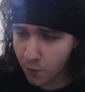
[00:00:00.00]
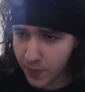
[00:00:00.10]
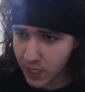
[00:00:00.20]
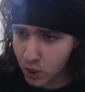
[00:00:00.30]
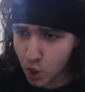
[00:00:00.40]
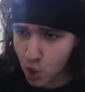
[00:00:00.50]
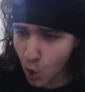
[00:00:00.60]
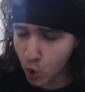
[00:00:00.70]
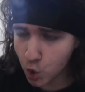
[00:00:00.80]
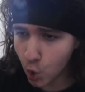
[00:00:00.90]
PC,
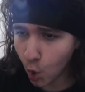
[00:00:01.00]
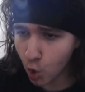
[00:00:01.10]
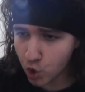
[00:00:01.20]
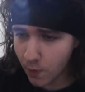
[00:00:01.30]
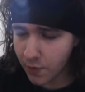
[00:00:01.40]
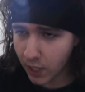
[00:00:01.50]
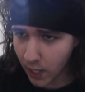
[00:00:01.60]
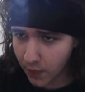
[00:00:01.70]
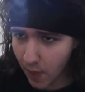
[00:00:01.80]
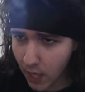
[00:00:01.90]
console, or something
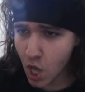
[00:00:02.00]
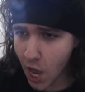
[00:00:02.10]
like that,